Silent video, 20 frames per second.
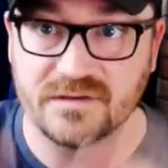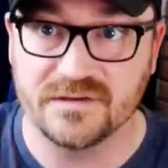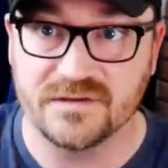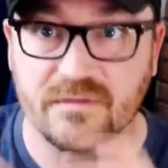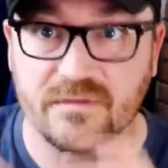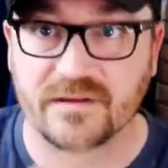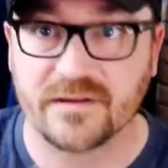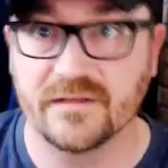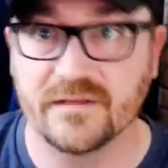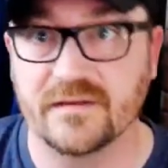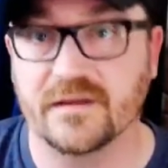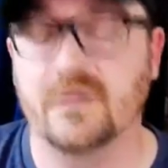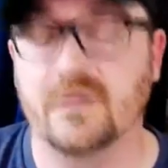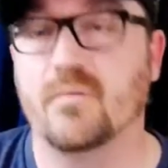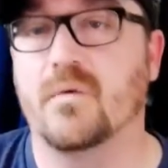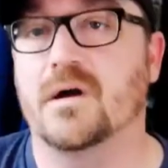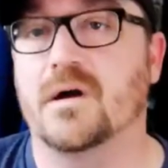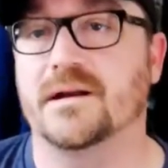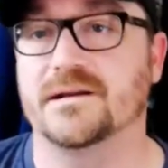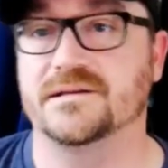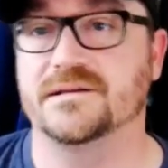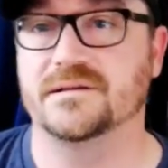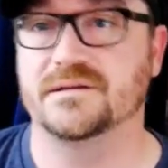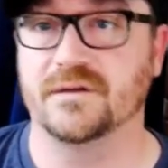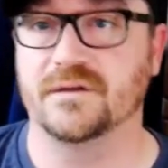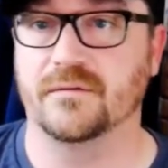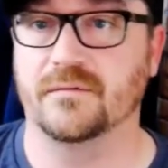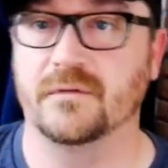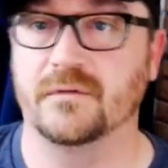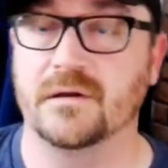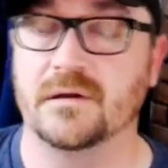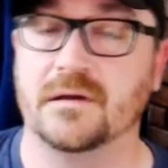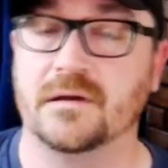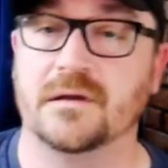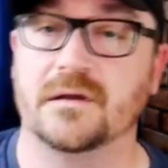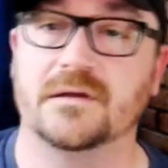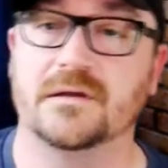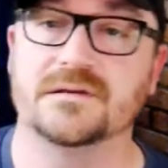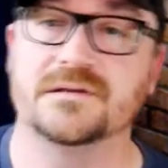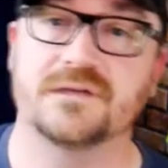doing the thing you want it to do.
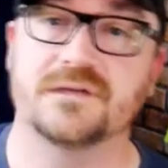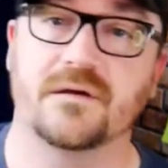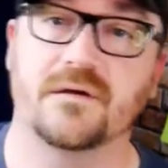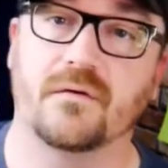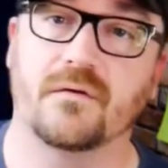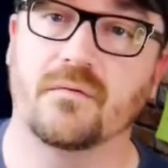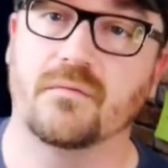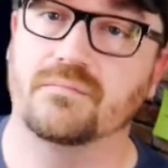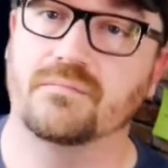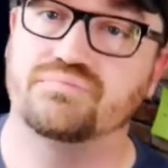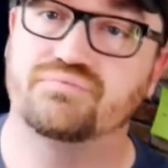So,